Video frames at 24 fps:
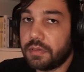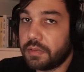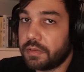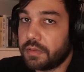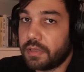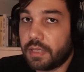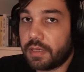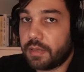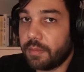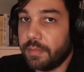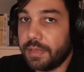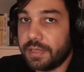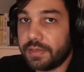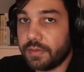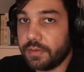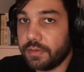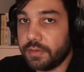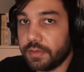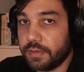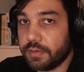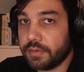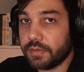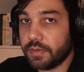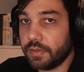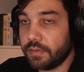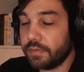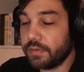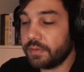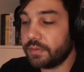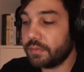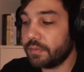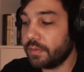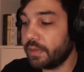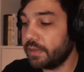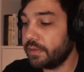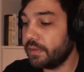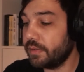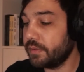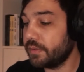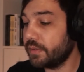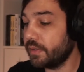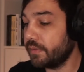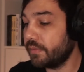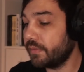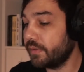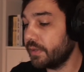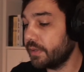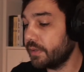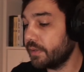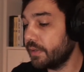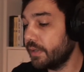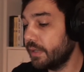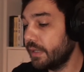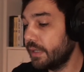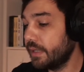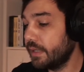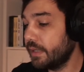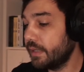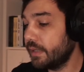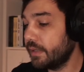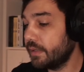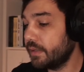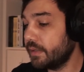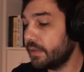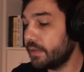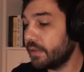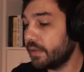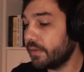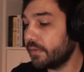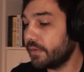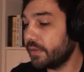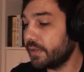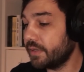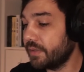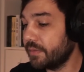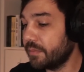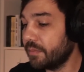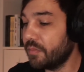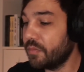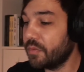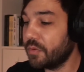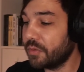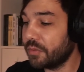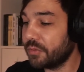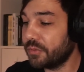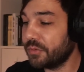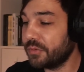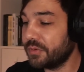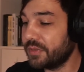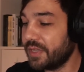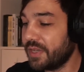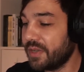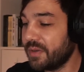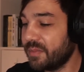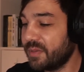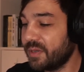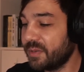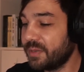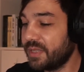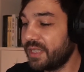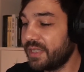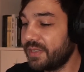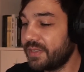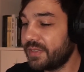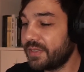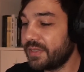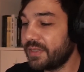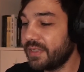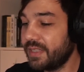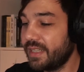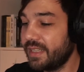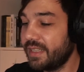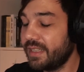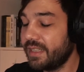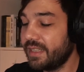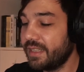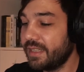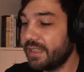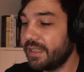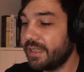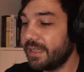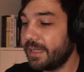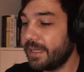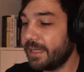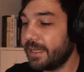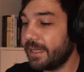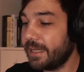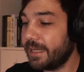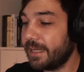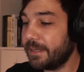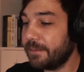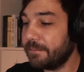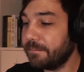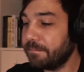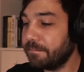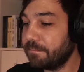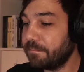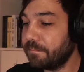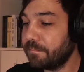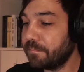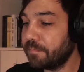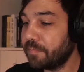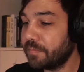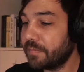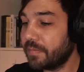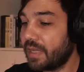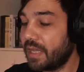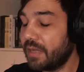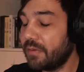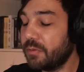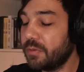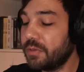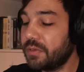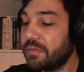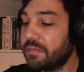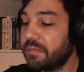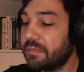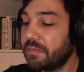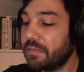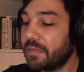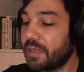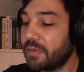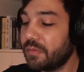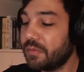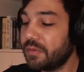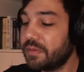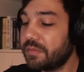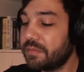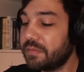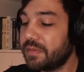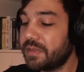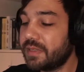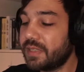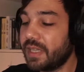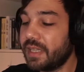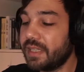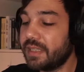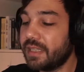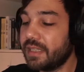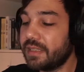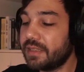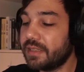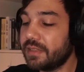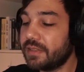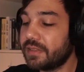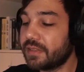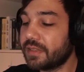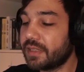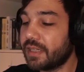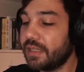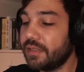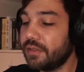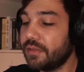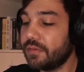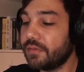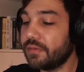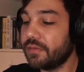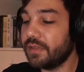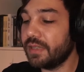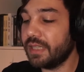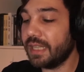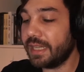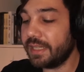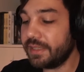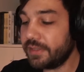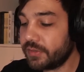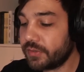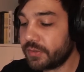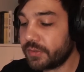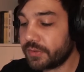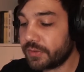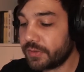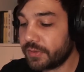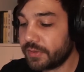like a messaging service, right? There's nothing more to say about this. I would say that it's kind of nice.